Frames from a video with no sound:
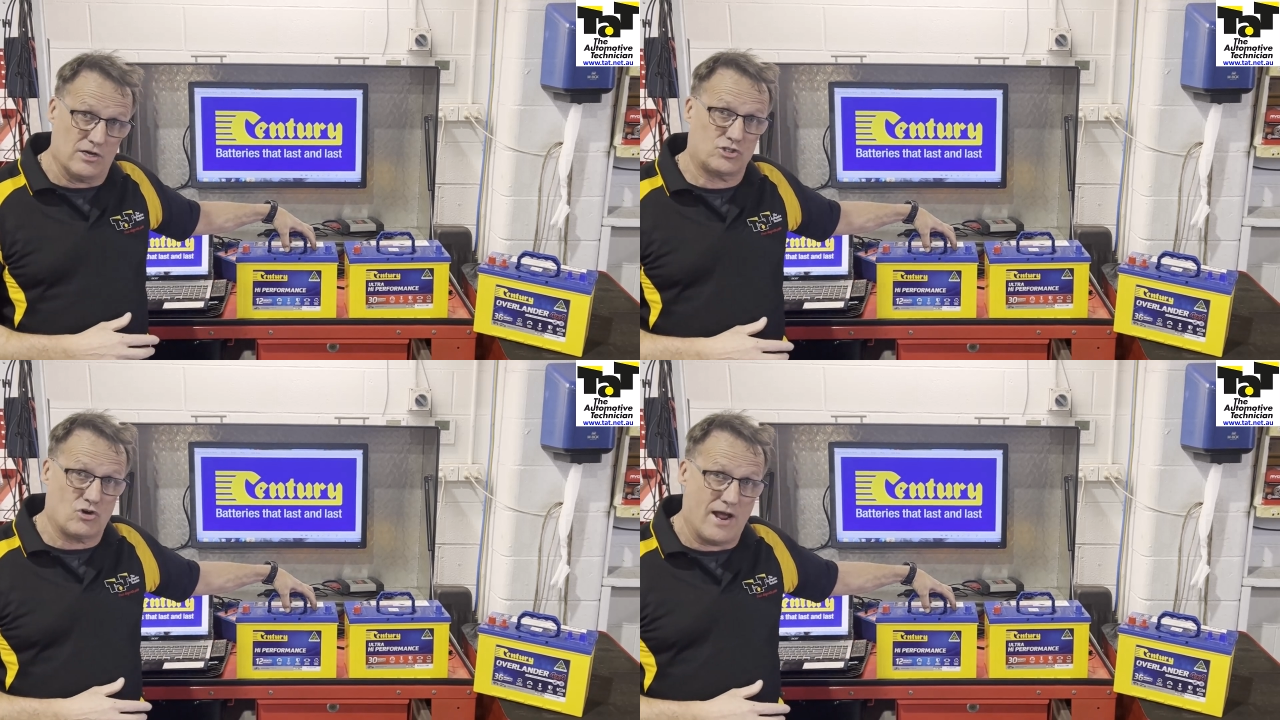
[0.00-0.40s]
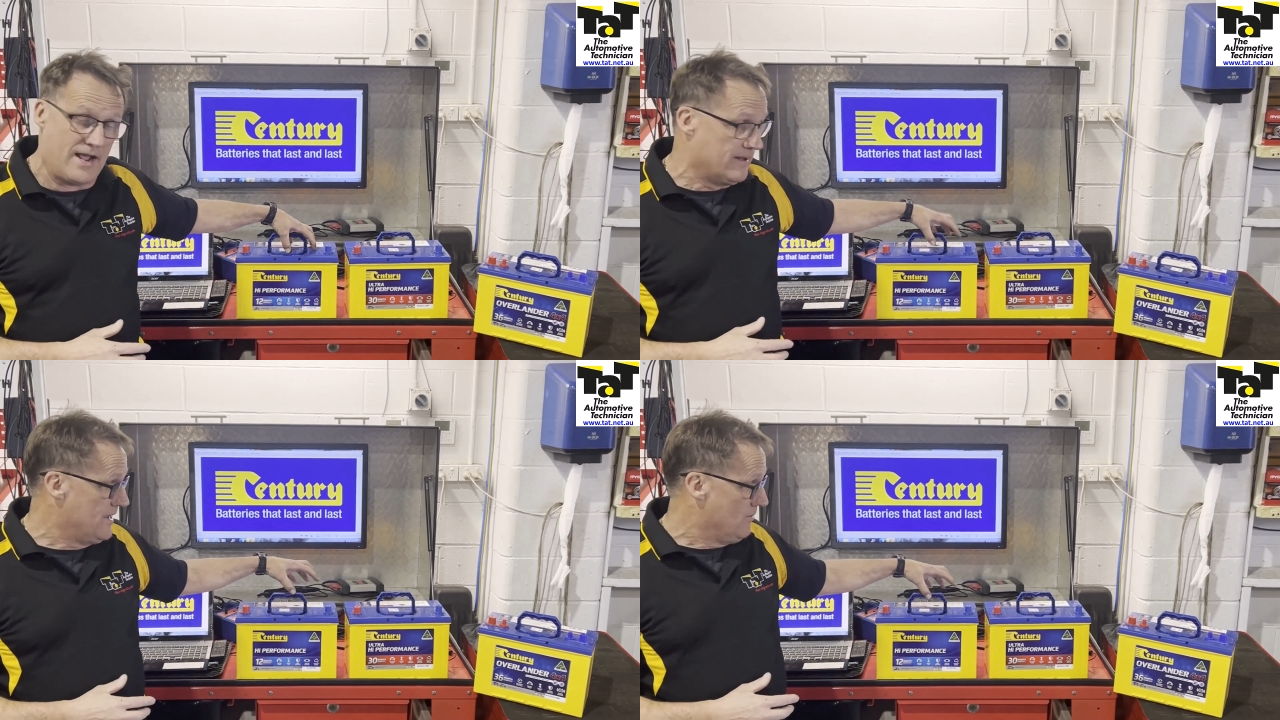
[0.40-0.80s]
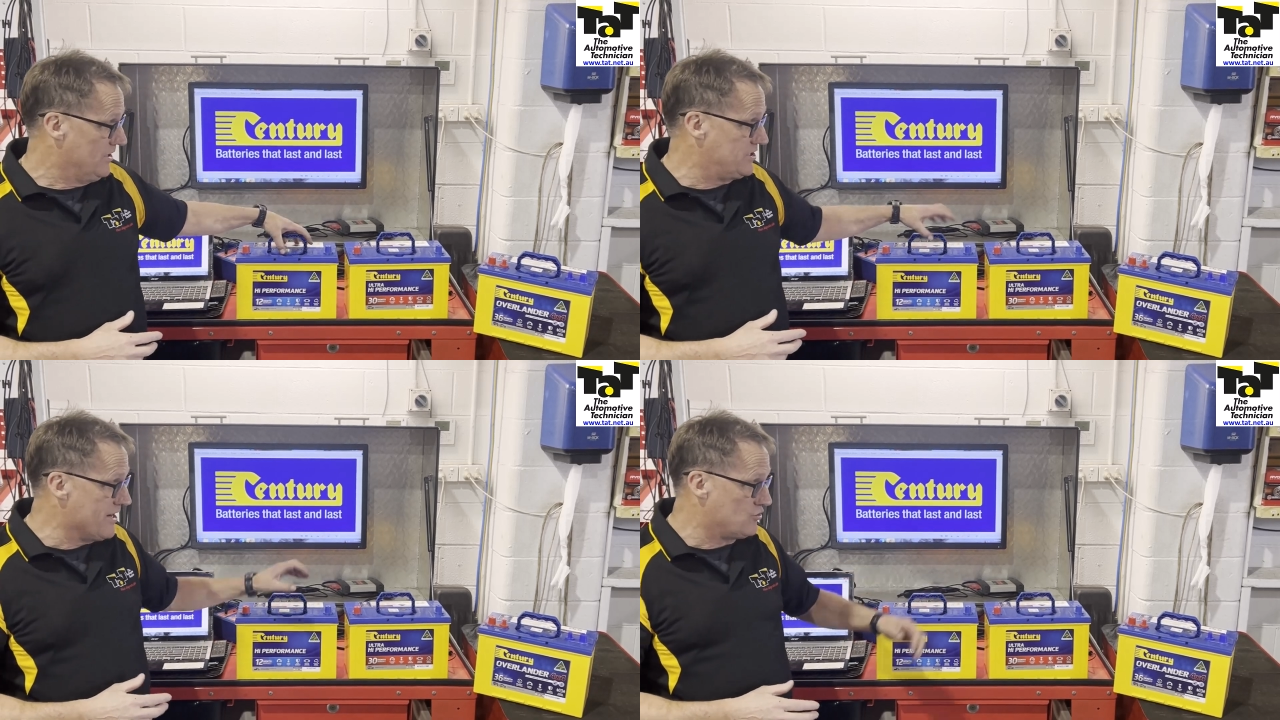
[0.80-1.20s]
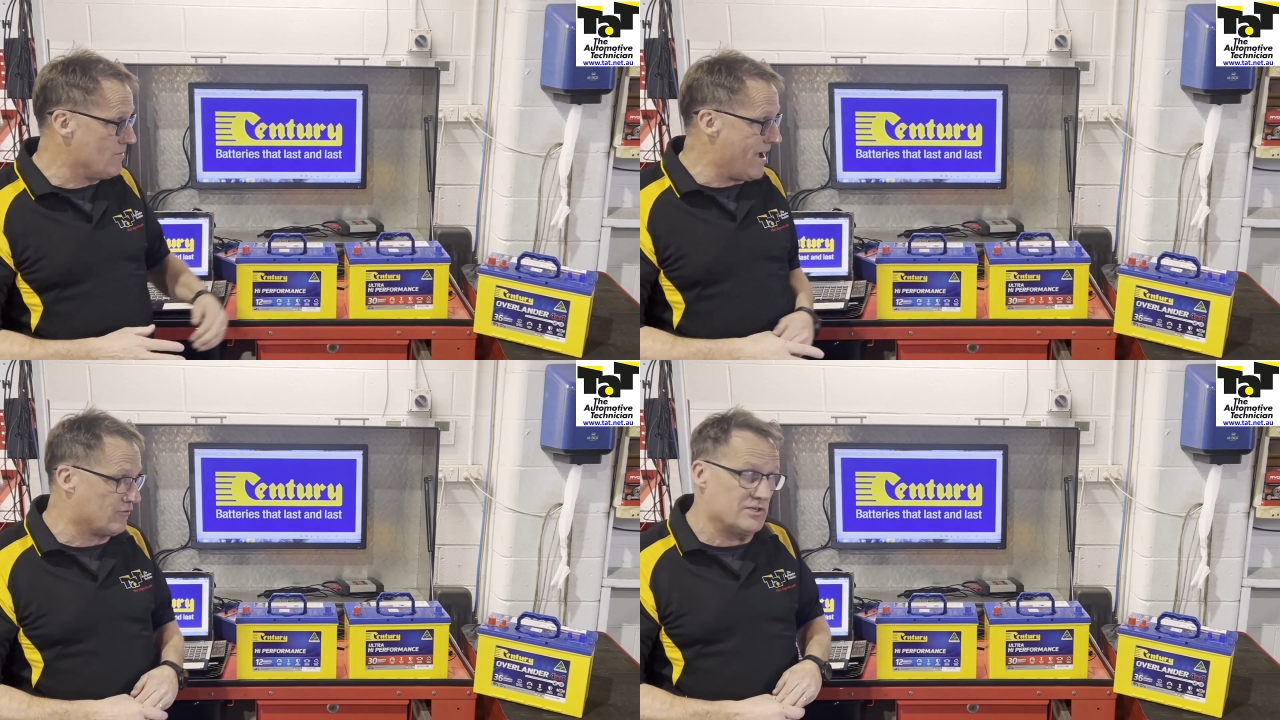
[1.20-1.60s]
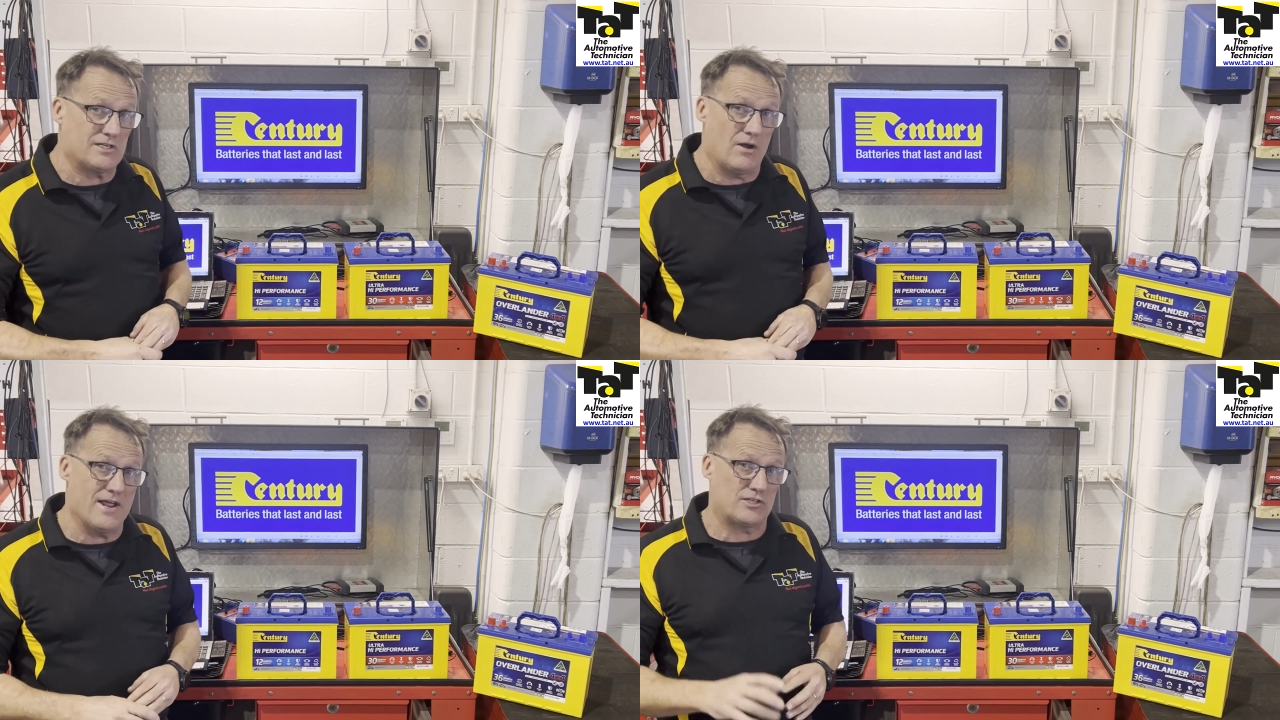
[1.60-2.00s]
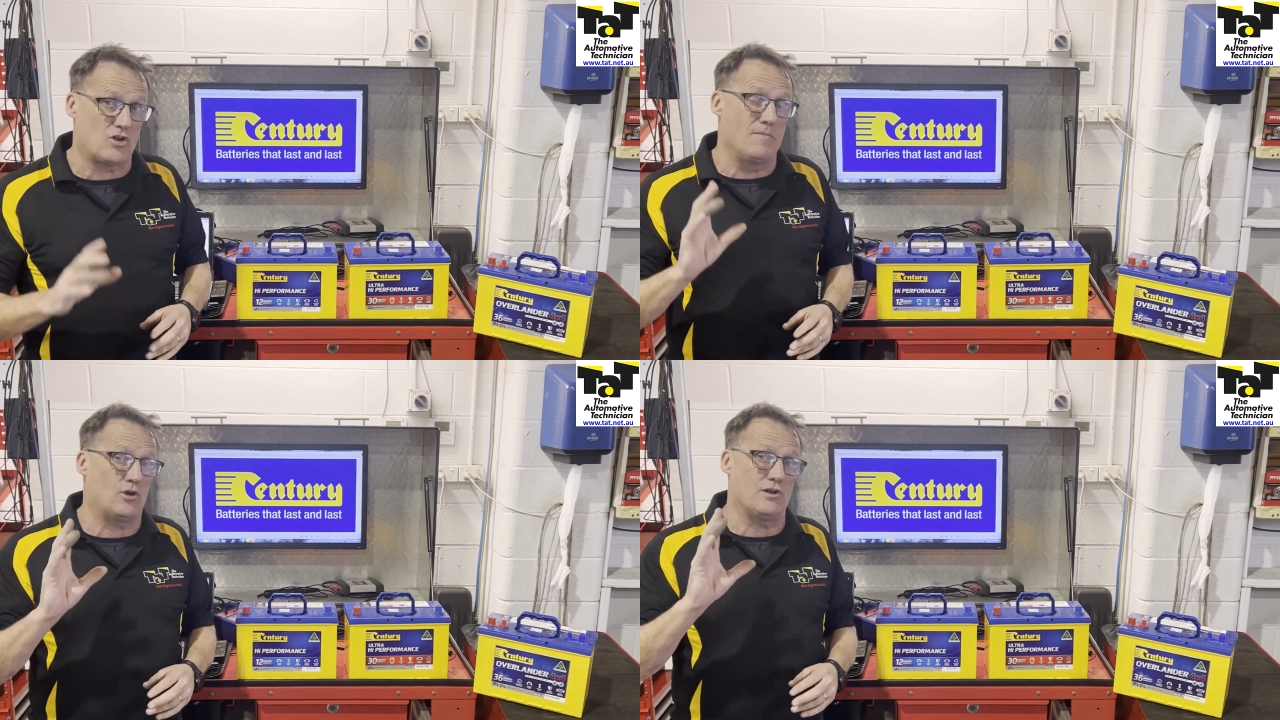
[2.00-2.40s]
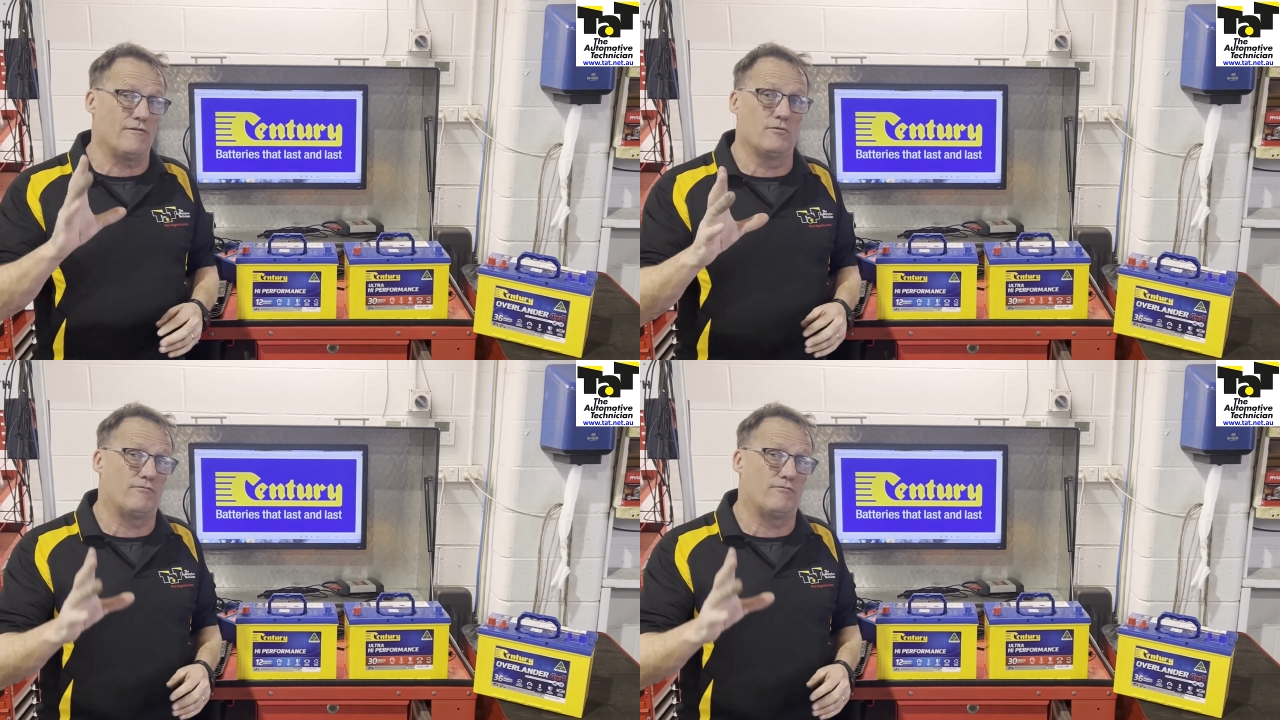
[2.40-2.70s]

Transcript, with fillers: Australia with Century Battery. So next time you've got your